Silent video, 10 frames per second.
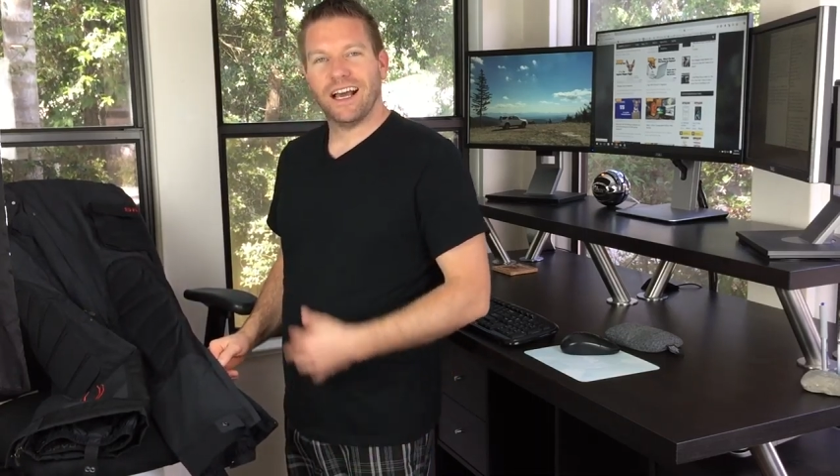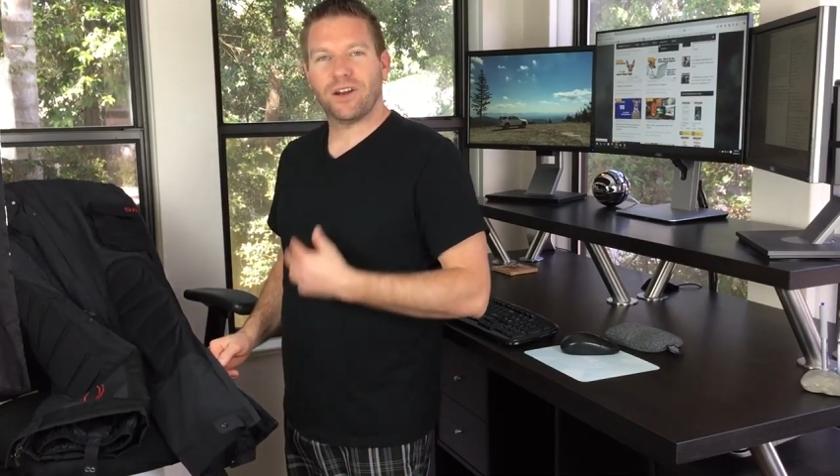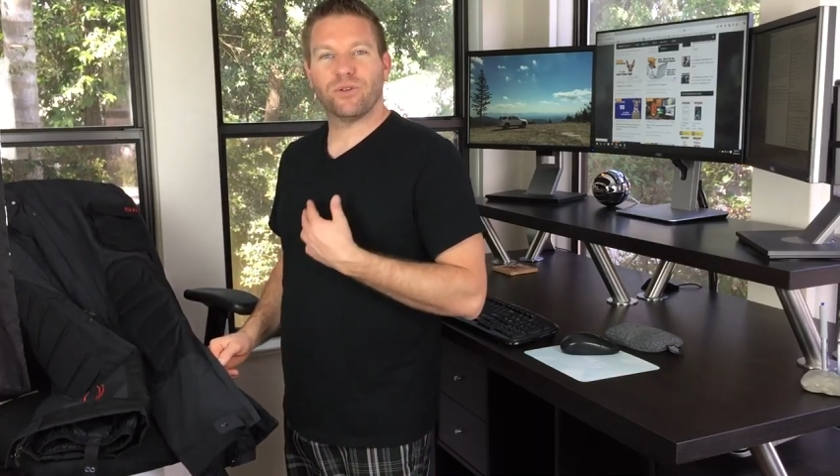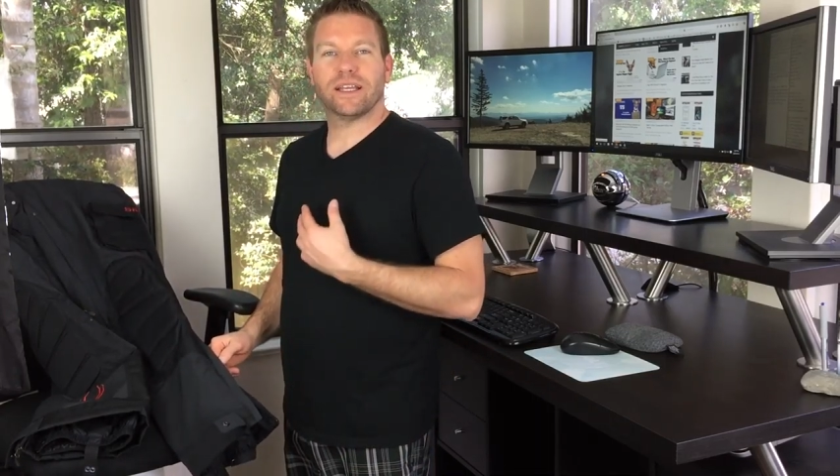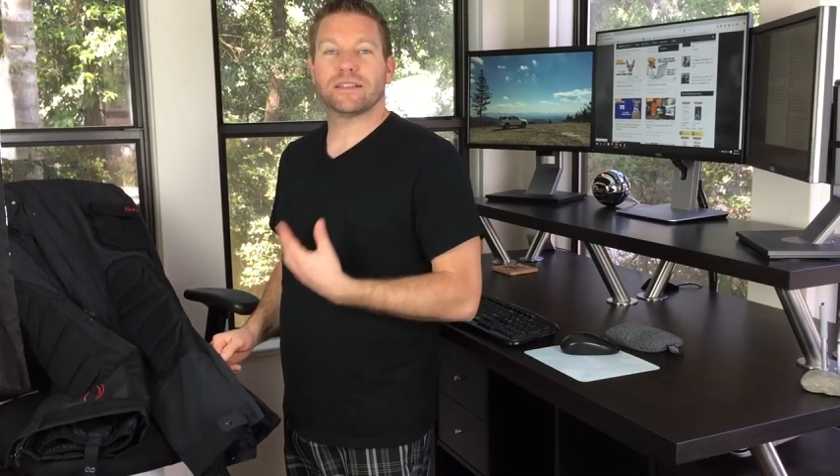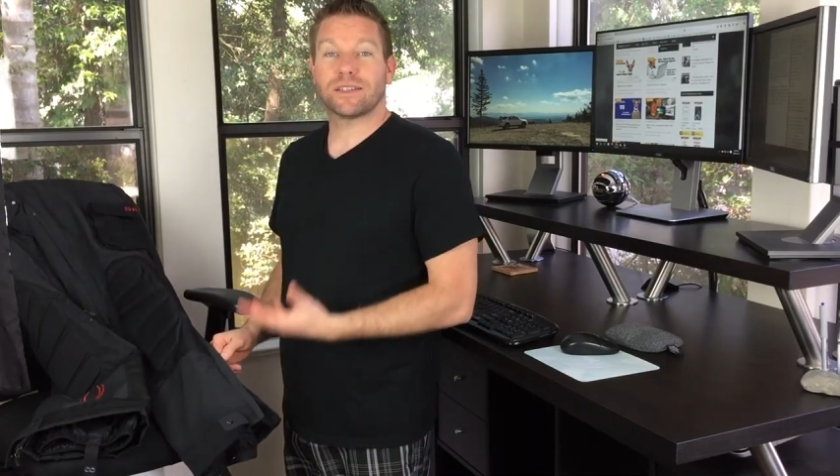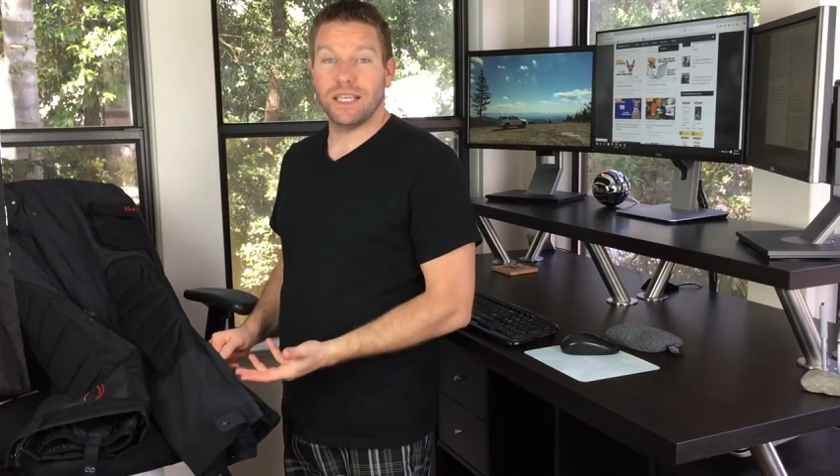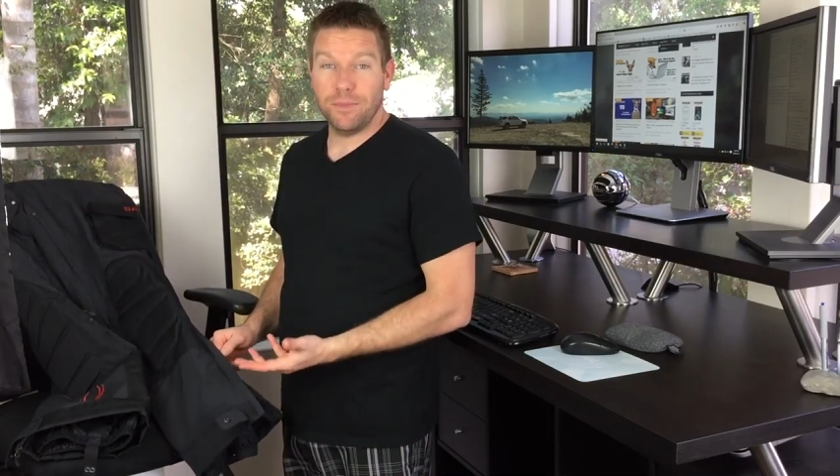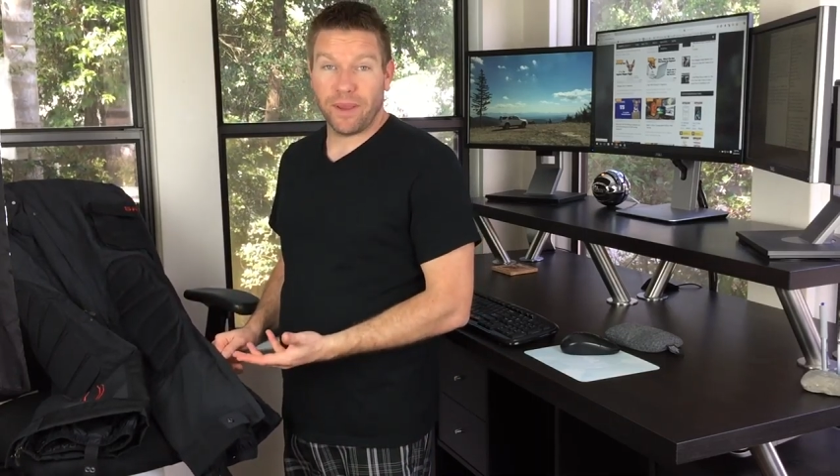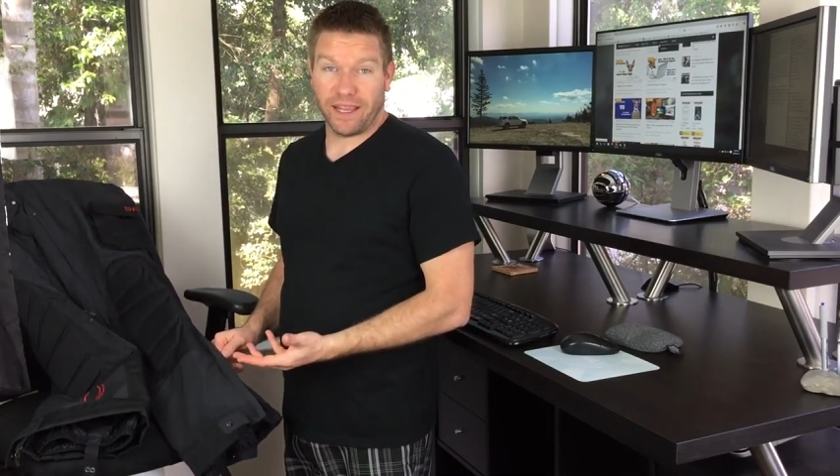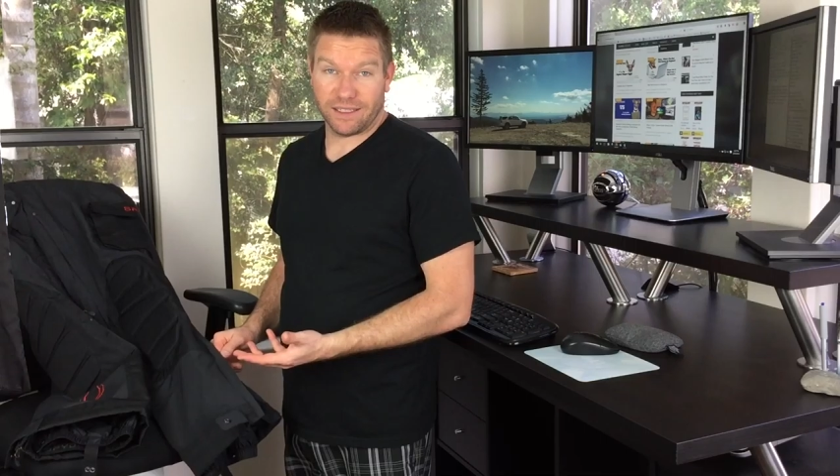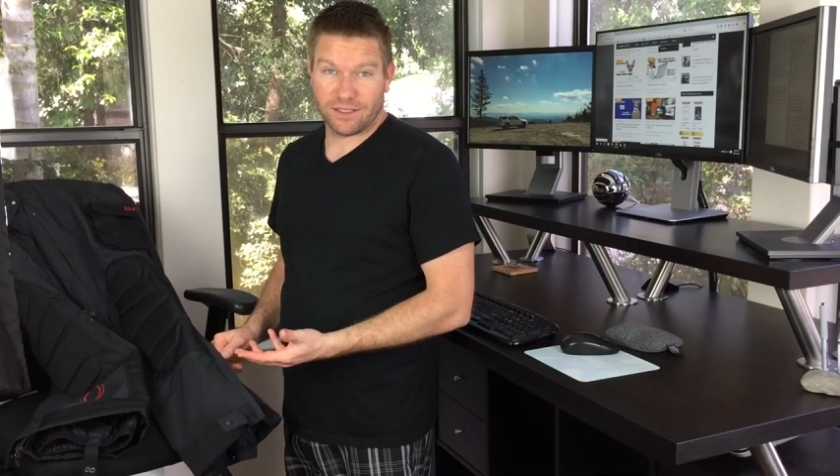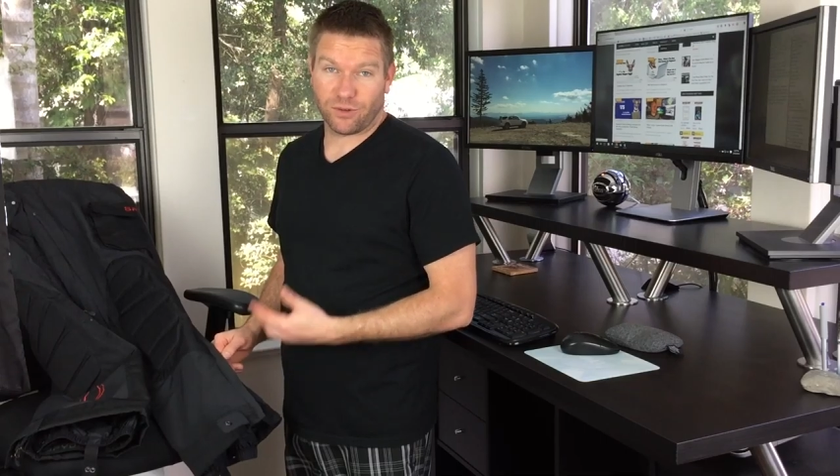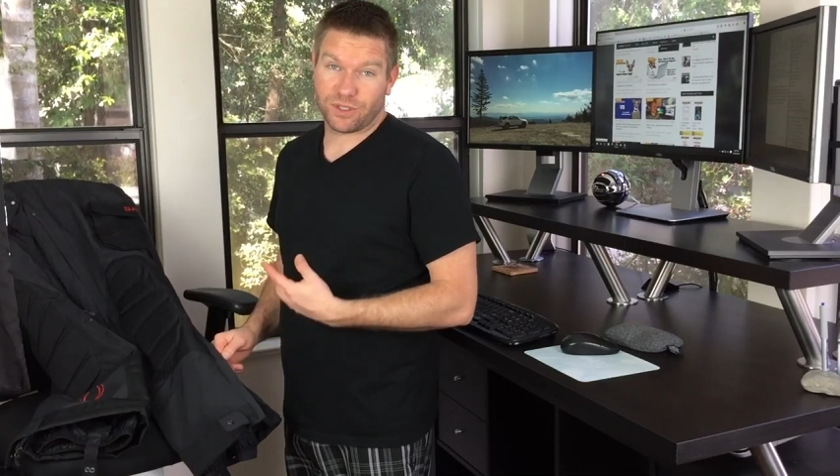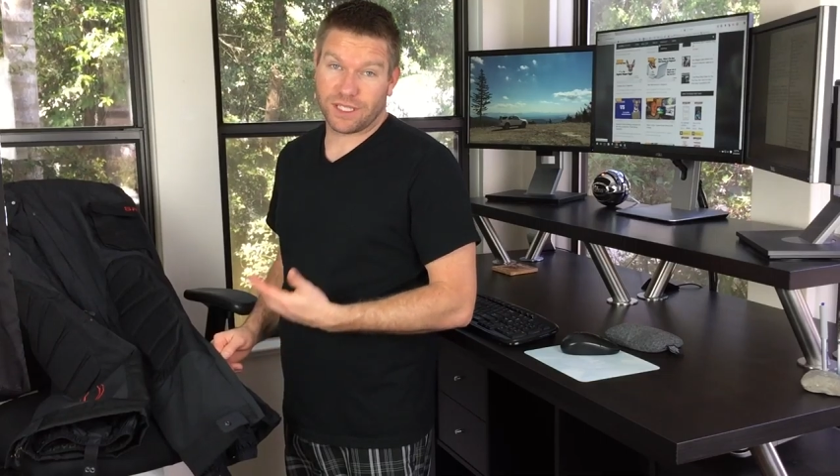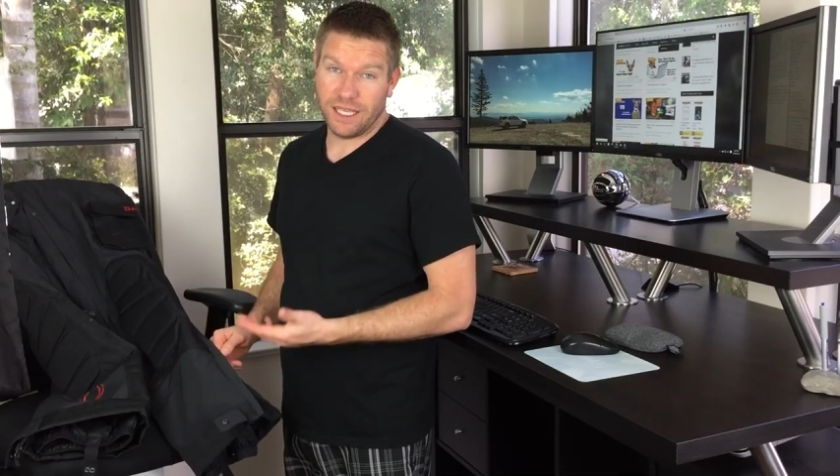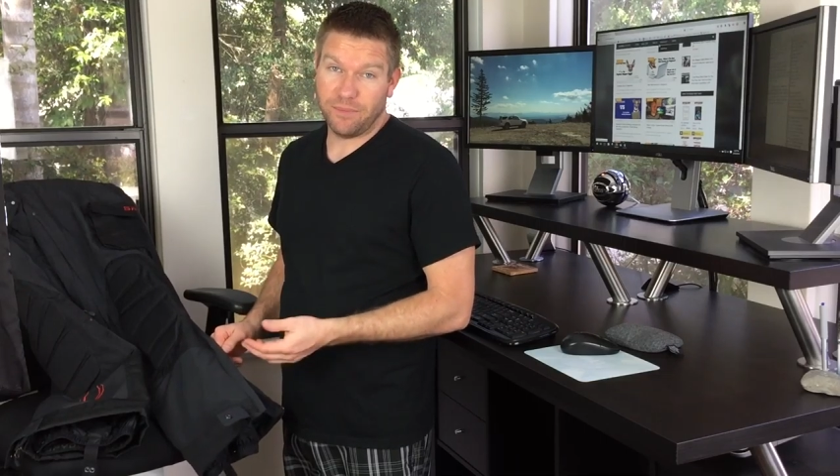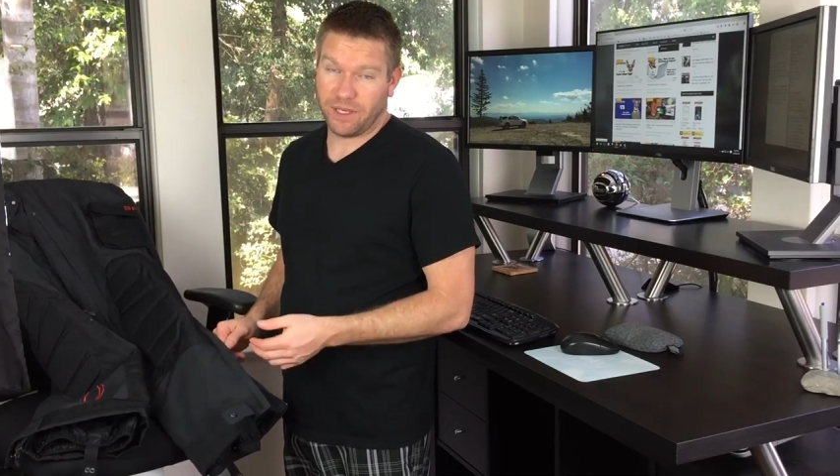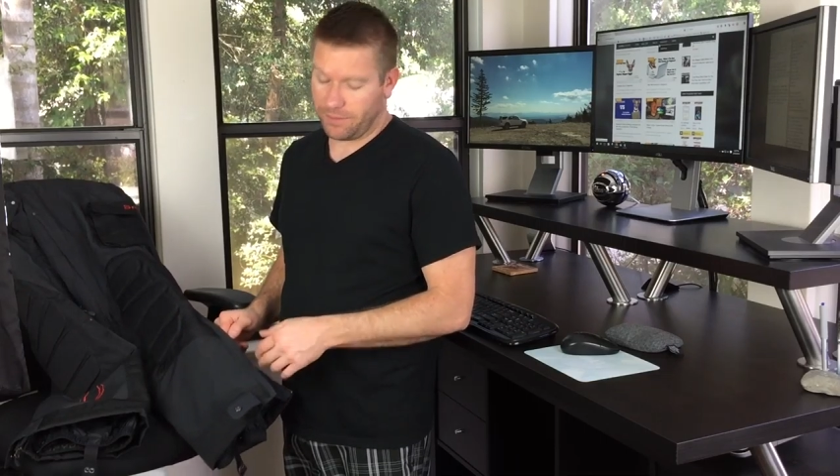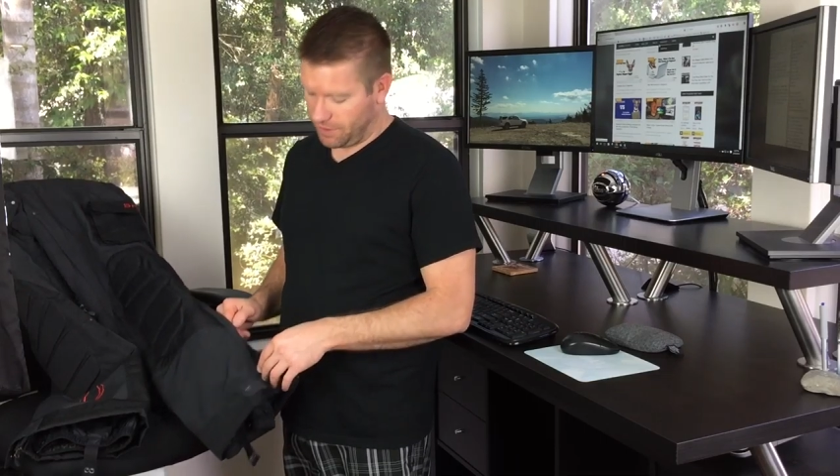I don't like ski pants or
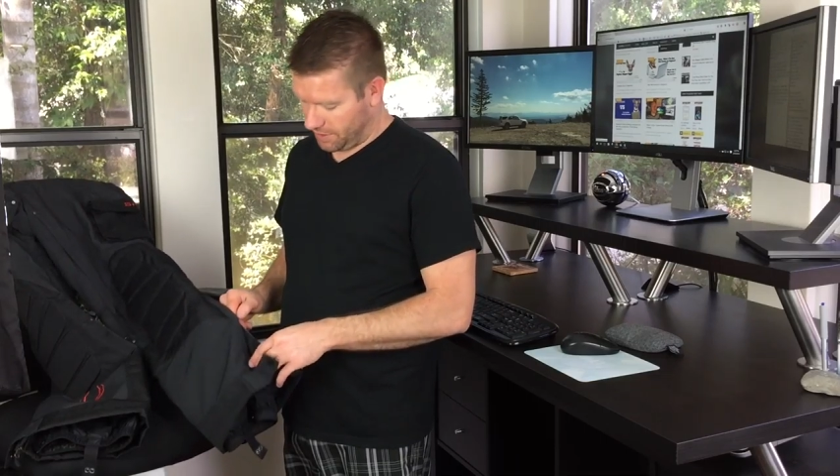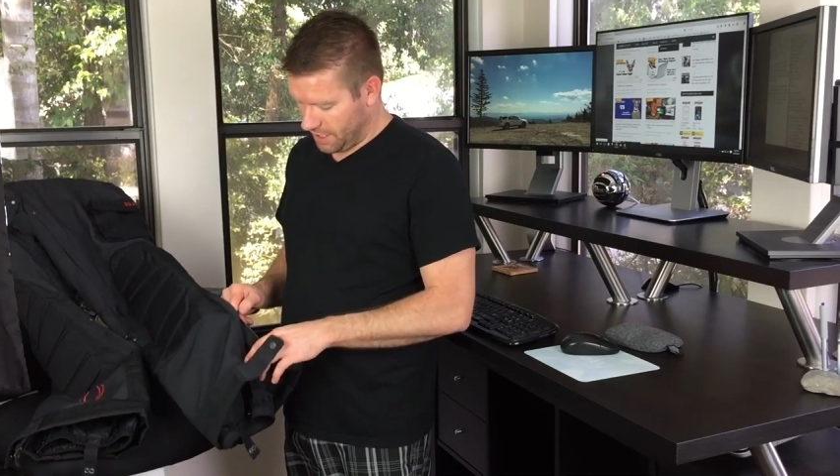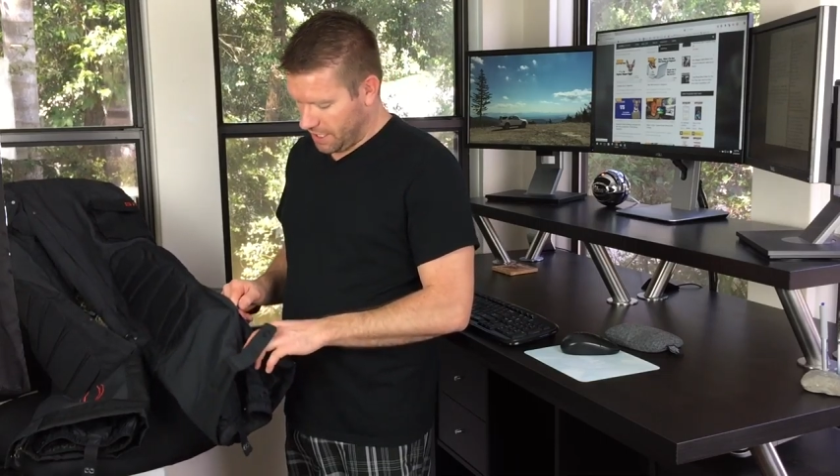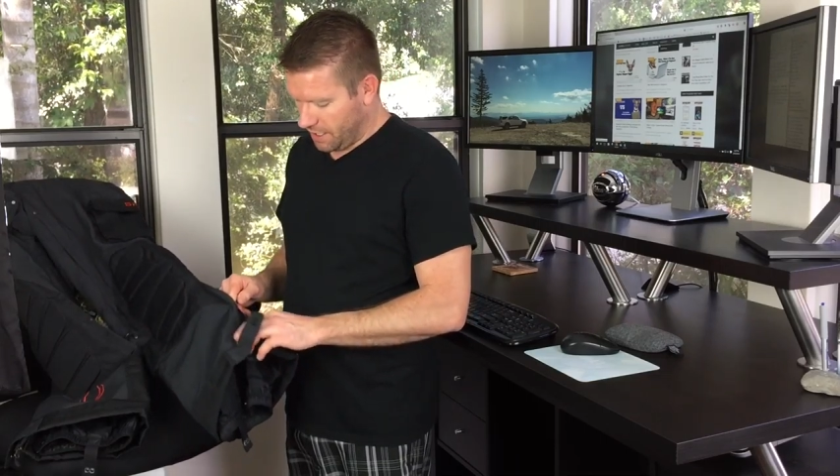ski bibs